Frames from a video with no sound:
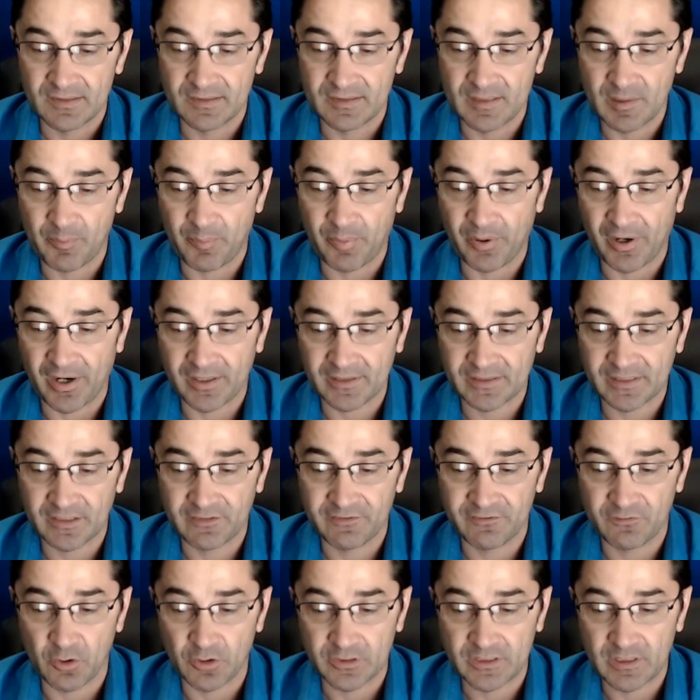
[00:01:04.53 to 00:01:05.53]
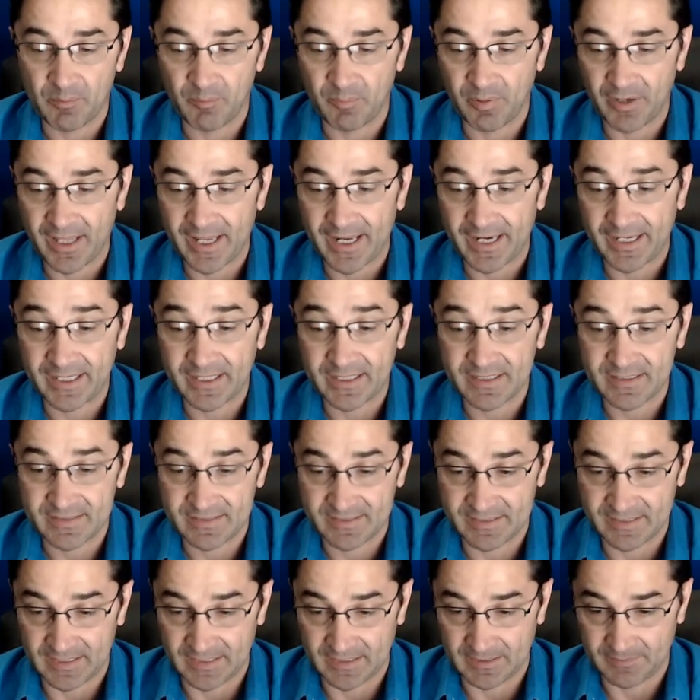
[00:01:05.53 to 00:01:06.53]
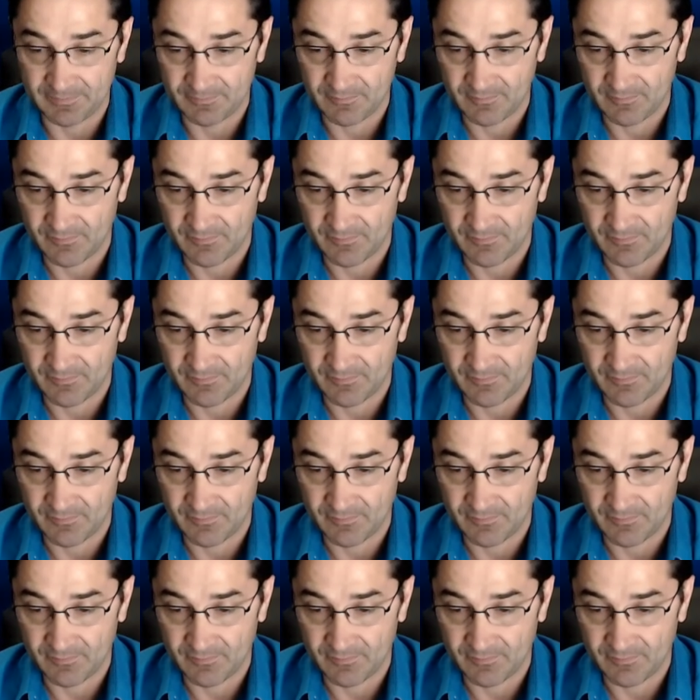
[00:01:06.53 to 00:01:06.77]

departed for the Black Sea.